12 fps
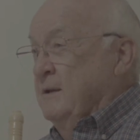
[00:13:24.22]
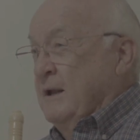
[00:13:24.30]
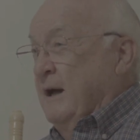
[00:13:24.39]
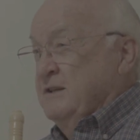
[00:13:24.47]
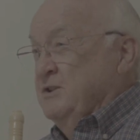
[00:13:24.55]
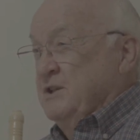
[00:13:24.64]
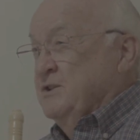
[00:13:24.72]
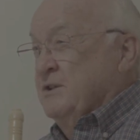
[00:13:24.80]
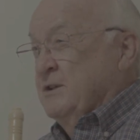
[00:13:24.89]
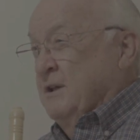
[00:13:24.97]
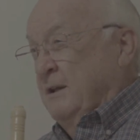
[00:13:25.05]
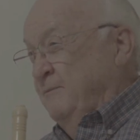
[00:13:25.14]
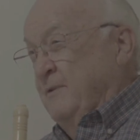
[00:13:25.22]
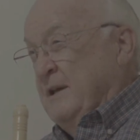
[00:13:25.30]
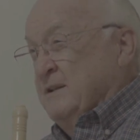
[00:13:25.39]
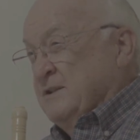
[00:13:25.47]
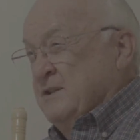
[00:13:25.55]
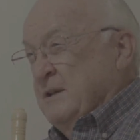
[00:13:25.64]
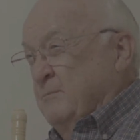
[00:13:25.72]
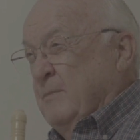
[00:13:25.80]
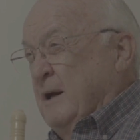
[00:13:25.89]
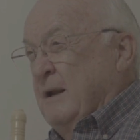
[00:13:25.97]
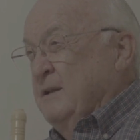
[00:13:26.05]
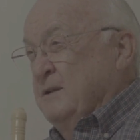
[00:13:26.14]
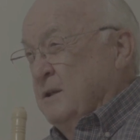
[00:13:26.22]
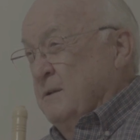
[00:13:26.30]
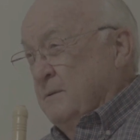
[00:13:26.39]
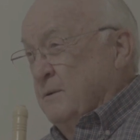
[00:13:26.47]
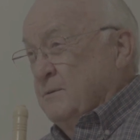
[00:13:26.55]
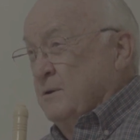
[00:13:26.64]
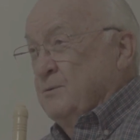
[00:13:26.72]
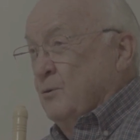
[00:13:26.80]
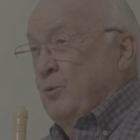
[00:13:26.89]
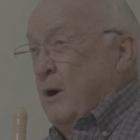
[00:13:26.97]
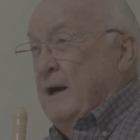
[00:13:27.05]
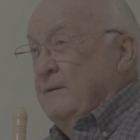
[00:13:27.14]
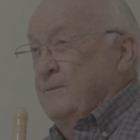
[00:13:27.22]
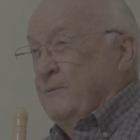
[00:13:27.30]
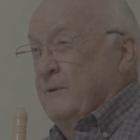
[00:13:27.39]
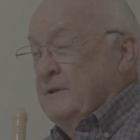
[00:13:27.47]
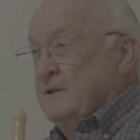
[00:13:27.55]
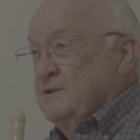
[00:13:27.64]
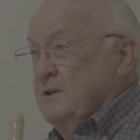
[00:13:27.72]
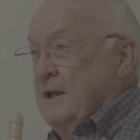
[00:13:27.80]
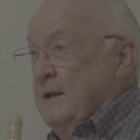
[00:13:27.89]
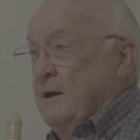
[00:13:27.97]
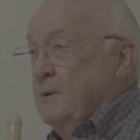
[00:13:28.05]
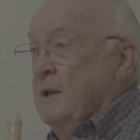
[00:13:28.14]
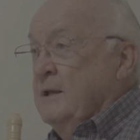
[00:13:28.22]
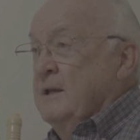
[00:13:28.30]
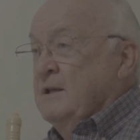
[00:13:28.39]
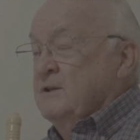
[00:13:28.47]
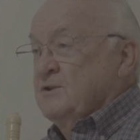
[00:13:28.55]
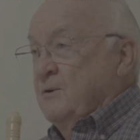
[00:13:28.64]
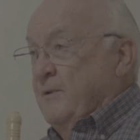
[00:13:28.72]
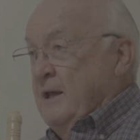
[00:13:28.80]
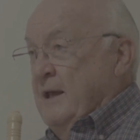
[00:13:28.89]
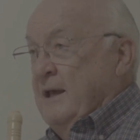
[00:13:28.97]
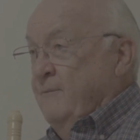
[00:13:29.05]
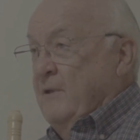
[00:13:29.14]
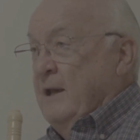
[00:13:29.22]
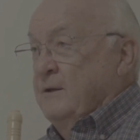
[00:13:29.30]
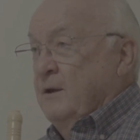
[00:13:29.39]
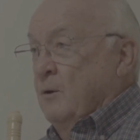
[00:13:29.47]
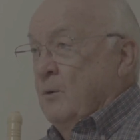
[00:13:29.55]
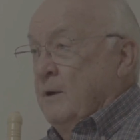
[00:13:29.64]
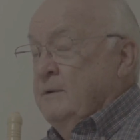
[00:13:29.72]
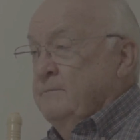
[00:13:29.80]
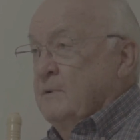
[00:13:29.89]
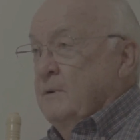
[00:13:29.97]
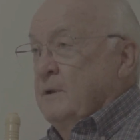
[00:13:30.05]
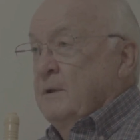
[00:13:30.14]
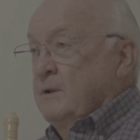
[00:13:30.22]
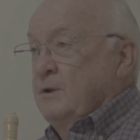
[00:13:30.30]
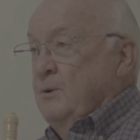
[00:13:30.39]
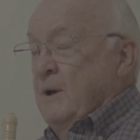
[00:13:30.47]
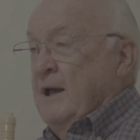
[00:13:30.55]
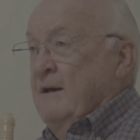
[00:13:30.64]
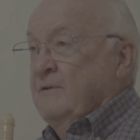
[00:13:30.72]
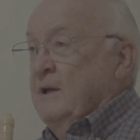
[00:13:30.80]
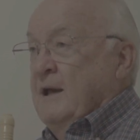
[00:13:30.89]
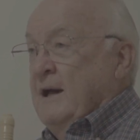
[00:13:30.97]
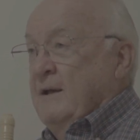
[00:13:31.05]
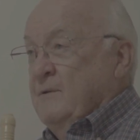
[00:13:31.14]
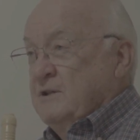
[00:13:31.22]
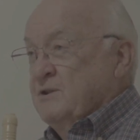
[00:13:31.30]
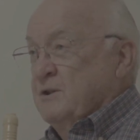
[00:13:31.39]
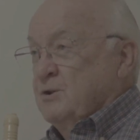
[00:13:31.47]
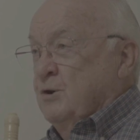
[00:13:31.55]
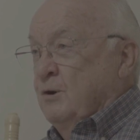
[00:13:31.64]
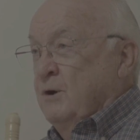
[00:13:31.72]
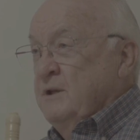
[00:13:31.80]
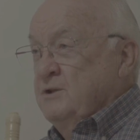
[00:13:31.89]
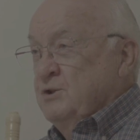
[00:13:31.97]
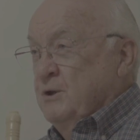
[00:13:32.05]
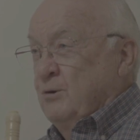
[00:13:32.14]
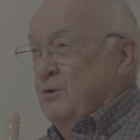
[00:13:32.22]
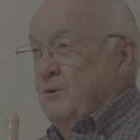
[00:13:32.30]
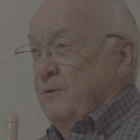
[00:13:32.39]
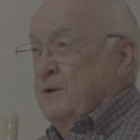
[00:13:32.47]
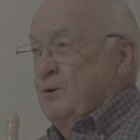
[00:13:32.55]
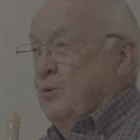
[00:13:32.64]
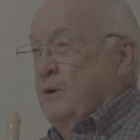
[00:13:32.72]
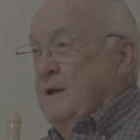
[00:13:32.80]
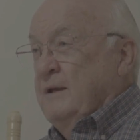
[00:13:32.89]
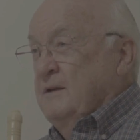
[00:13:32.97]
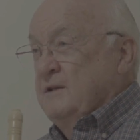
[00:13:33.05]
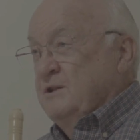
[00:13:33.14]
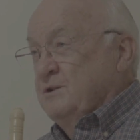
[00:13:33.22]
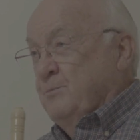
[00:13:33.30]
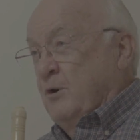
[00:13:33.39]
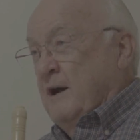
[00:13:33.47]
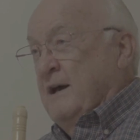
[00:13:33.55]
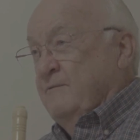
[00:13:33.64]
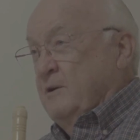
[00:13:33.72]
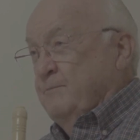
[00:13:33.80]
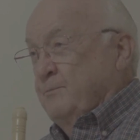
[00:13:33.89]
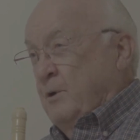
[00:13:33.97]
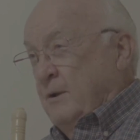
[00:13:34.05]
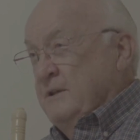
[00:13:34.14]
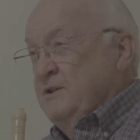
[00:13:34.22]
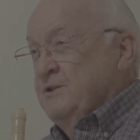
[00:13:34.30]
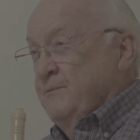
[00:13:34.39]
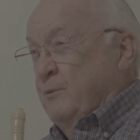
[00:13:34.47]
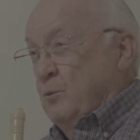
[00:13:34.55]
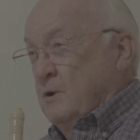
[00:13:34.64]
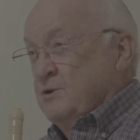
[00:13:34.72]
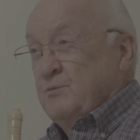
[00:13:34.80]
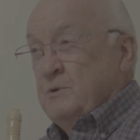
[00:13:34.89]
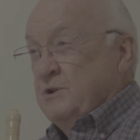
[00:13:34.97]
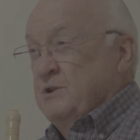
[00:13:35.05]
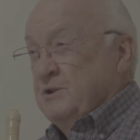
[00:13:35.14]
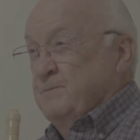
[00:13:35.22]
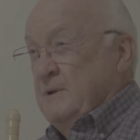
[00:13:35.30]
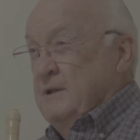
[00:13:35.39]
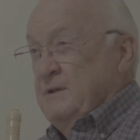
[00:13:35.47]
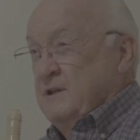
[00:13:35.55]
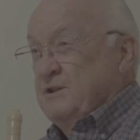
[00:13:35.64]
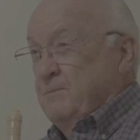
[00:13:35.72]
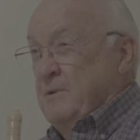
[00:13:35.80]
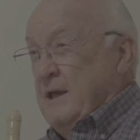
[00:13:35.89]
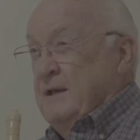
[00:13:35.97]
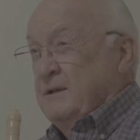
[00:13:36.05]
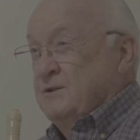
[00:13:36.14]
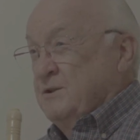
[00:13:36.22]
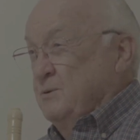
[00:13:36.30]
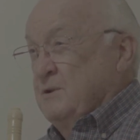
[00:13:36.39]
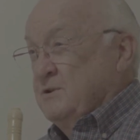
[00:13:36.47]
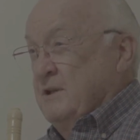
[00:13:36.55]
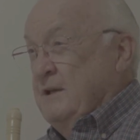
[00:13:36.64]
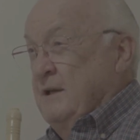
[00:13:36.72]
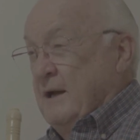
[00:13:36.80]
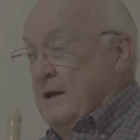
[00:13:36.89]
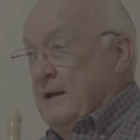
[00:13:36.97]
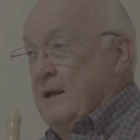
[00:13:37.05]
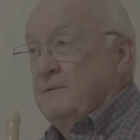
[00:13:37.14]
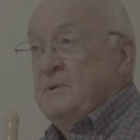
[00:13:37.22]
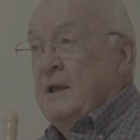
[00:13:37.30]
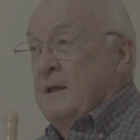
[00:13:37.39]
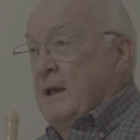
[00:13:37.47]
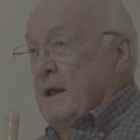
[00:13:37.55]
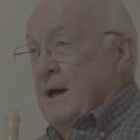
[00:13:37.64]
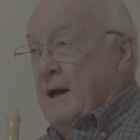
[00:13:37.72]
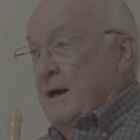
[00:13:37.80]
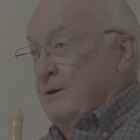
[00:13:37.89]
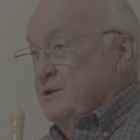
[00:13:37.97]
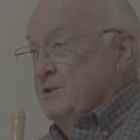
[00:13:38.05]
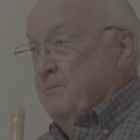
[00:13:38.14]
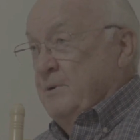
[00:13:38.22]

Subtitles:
not just to convict somebody, to quieten things down. So they had that going. You have a guy that's attorney general that created his private police force, which has been disbanded soon as he got out, hires